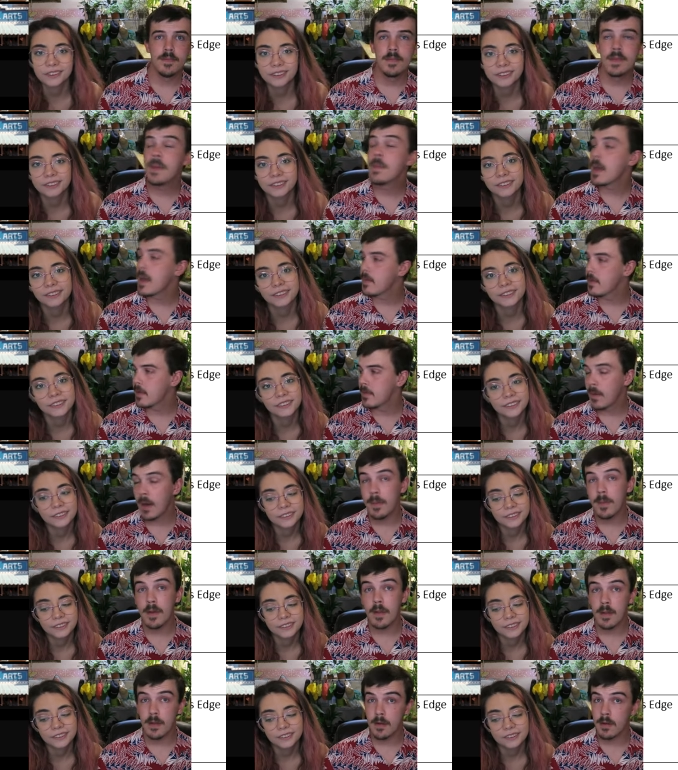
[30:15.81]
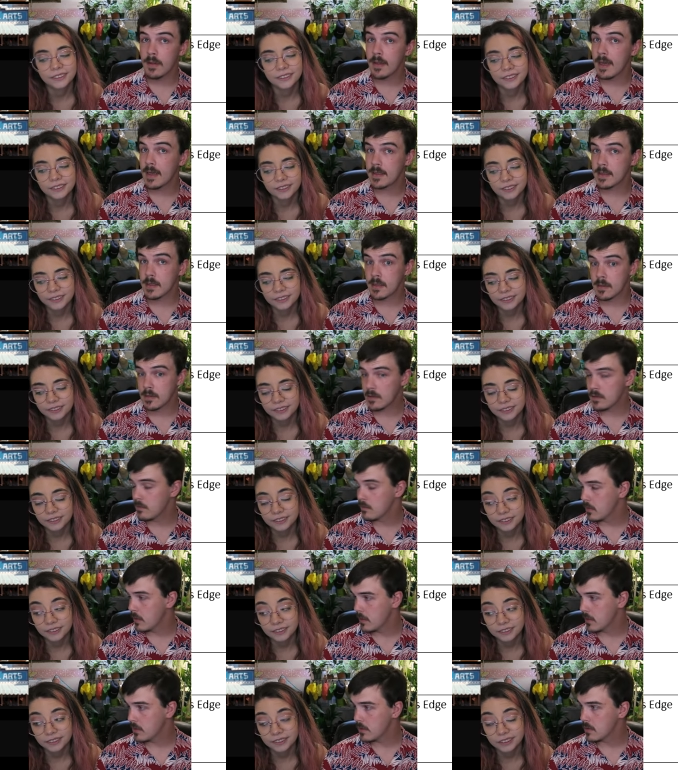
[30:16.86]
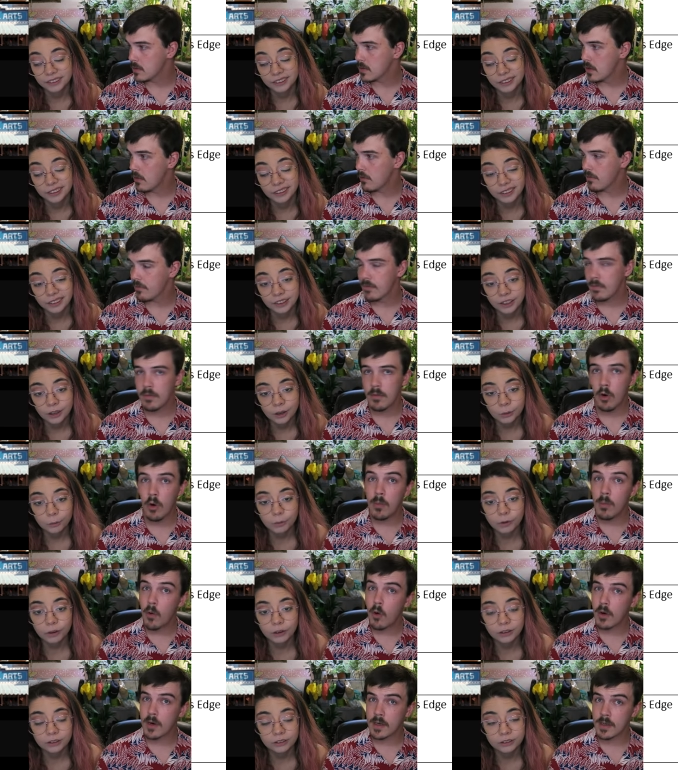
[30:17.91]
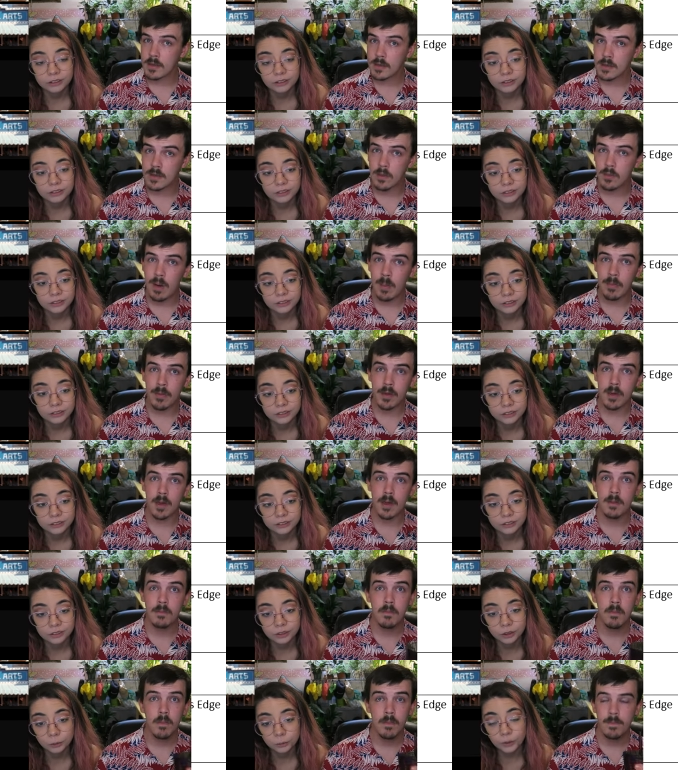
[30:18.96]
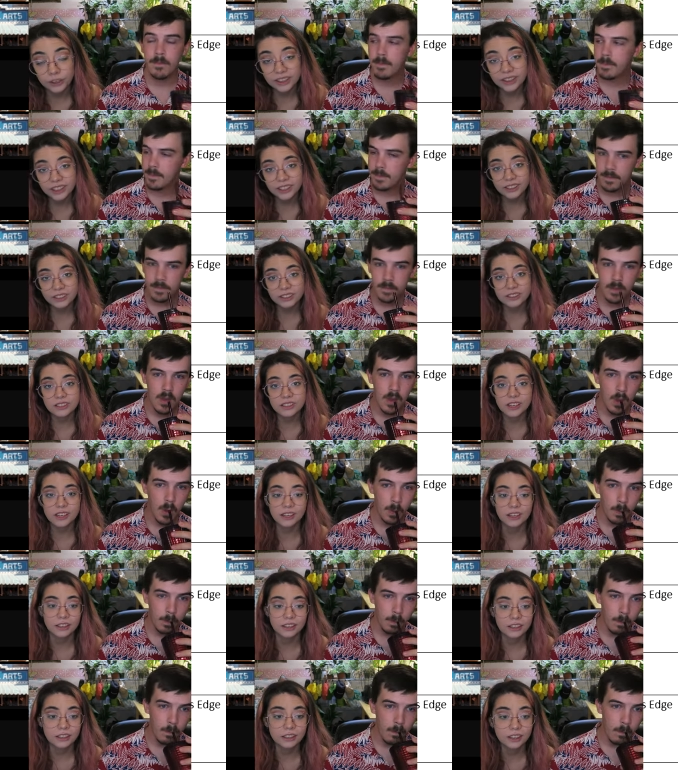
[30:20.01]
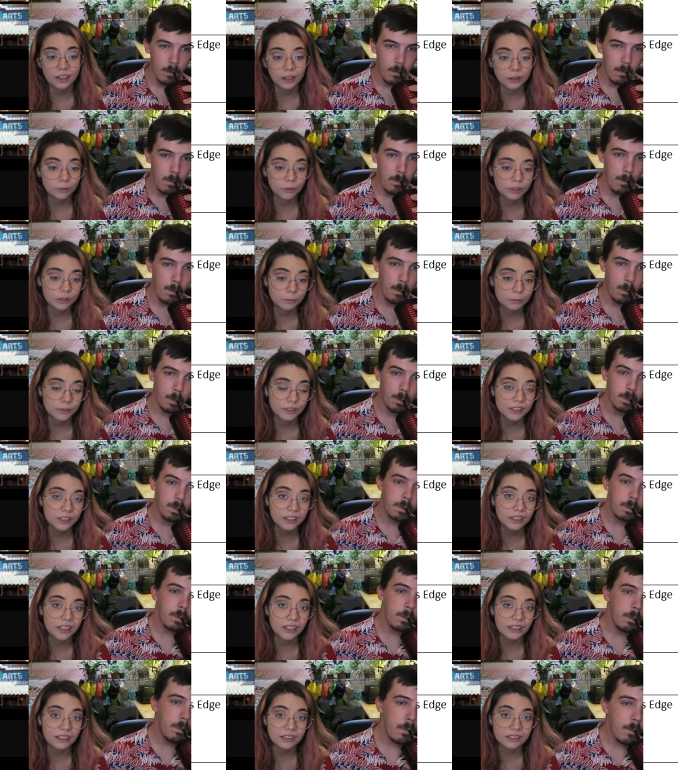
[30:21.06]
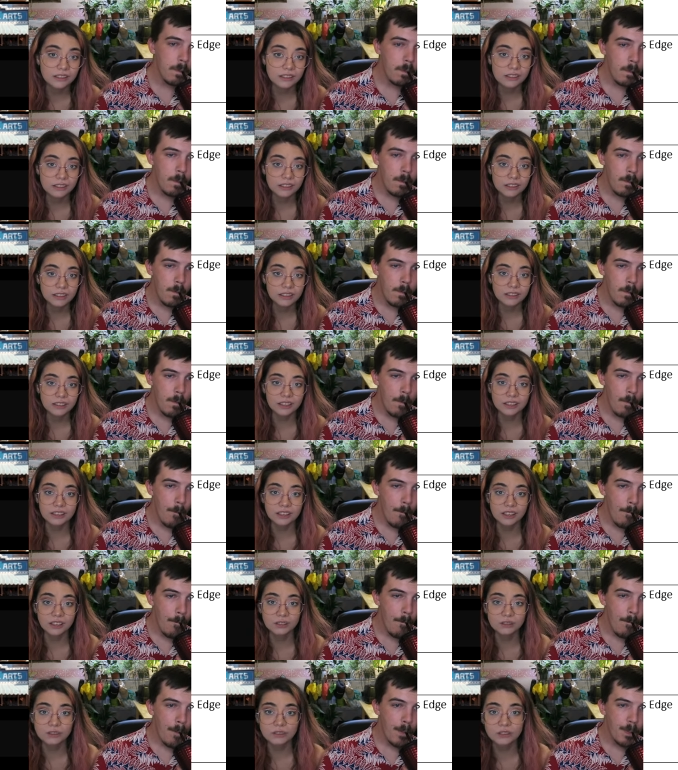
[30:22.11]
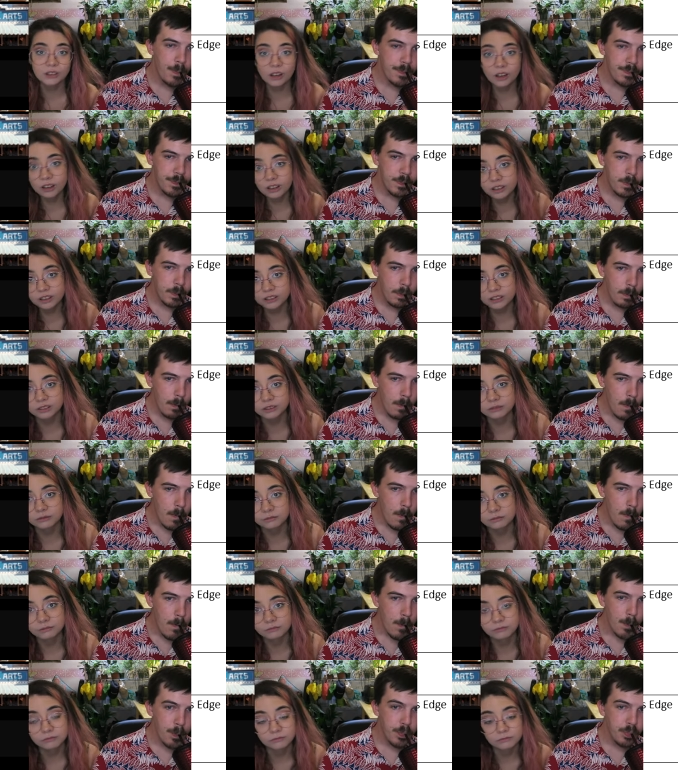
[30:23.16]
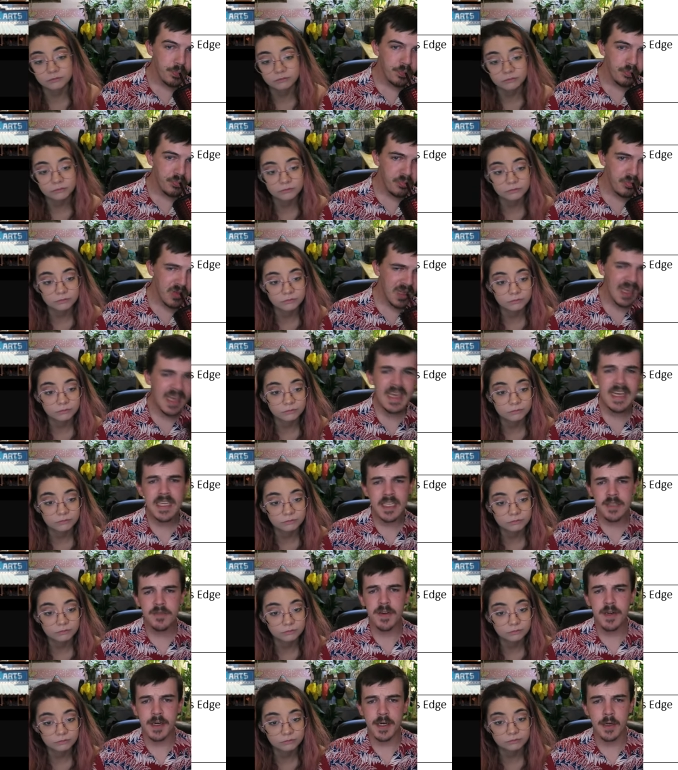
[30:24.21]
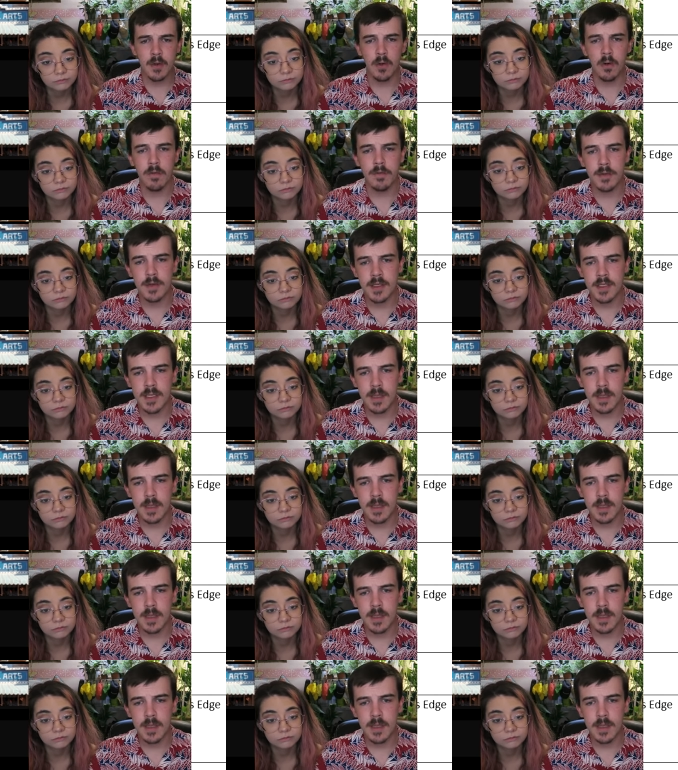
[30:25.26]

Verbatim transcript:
Speaker 1: It may be. It might be a little less because you didn't build it yourself, or well, more because it's a replica.
Speaker 2: The way that you're saying it, I want to put it in S because that sounds awesome.
Speaker 1: It is very cool for the